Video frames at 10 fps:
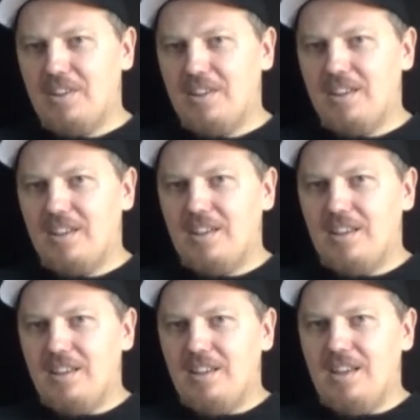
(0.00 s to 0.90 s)
Mm.
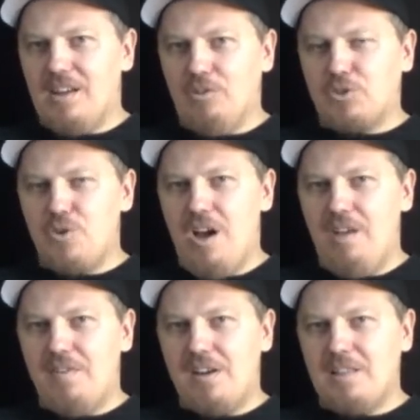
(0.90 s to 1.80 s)
And also you
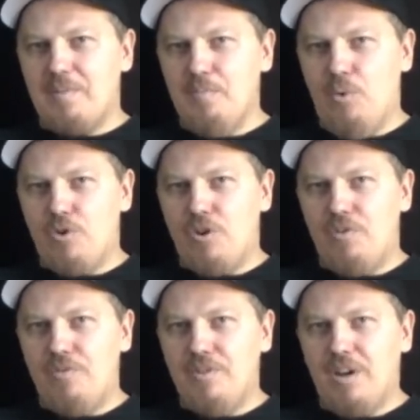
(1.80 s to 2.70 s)
have a little bit more
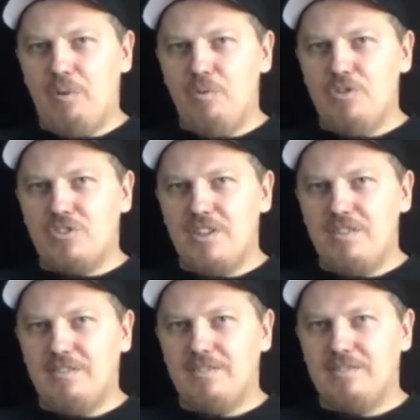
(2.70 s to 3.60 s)
of how would you say
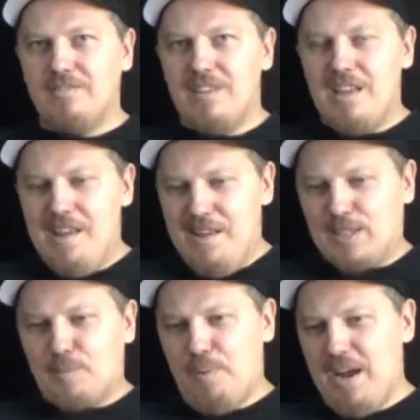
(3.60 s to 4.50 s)

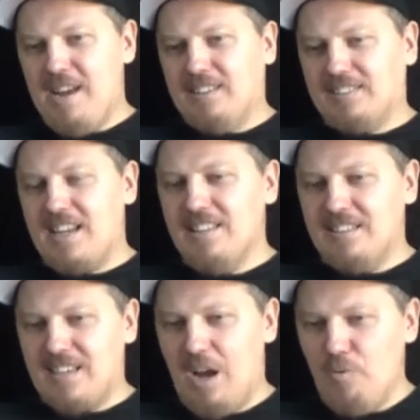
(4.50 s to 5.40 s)
space in the
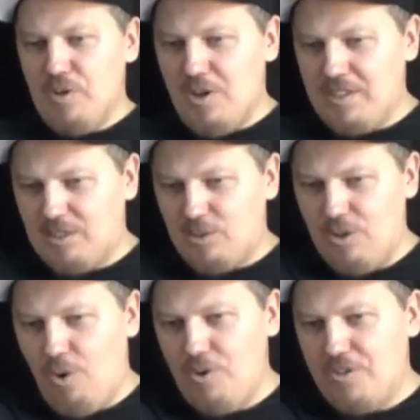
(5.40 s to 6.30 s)
sound when you listen to
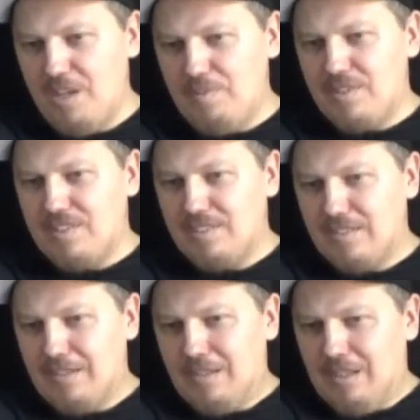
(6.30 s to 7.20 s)
the audio tapes.
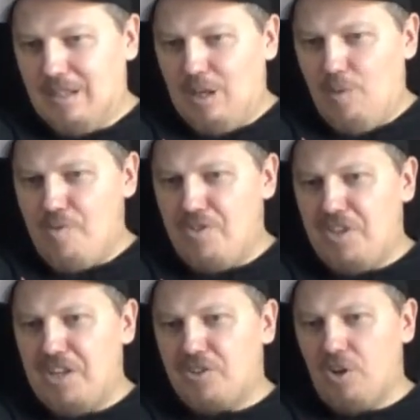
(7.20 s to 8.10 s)
Yeah. The
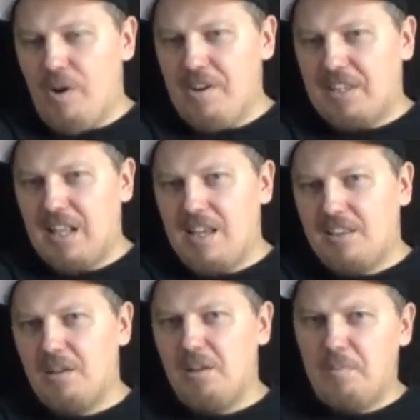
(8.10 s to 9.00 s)
digital one, it can get
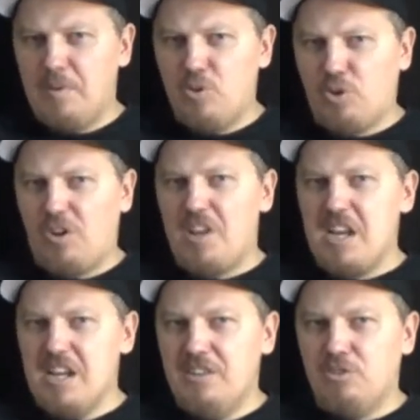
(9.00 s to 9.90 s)
a little bit too
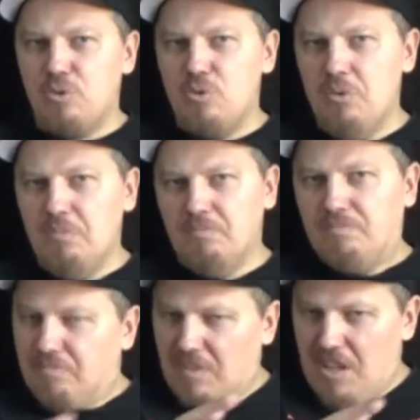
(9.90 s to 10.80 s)
clean and too
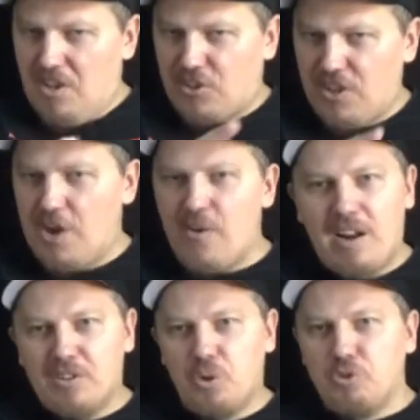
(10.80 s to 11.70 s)

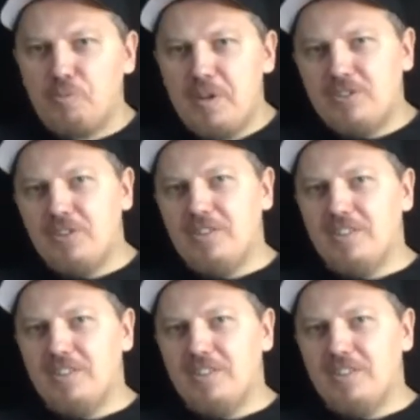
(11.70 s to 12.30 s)
sterile, so to speak. So.